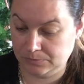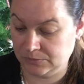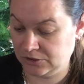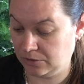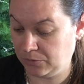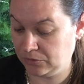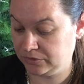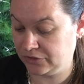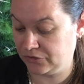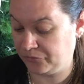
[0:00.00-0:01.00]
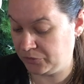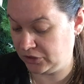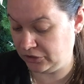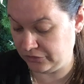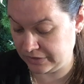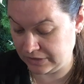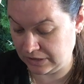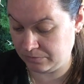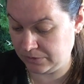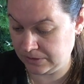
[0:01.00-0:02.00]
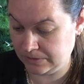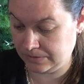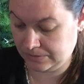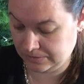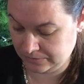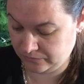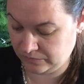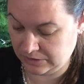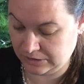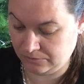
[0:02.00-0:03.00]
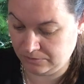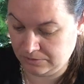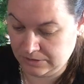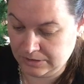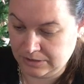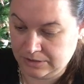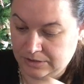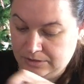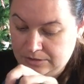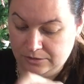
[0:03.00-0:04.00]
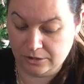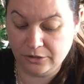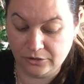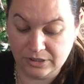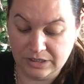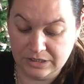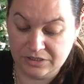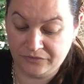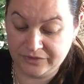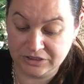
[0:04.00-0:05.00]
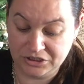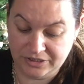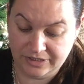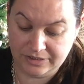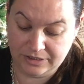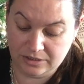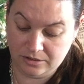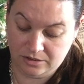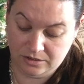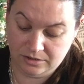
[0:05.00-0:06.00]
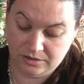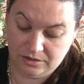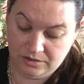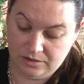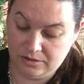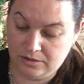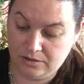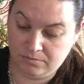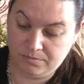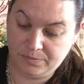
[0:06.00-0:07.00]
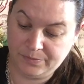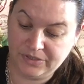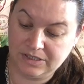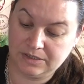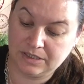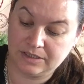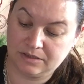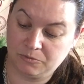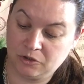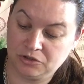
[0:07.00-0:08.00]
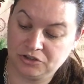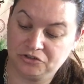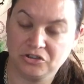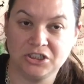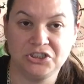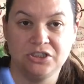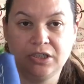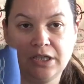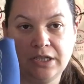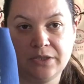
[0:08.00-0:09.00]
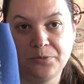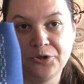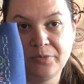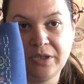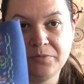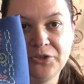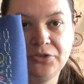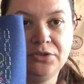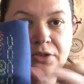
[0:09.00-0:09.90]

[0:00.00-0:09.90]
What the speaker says: So I pulled this off my Q-snap for now. I could get this finished next year, but it takes some concentration, and that's where I'm up to.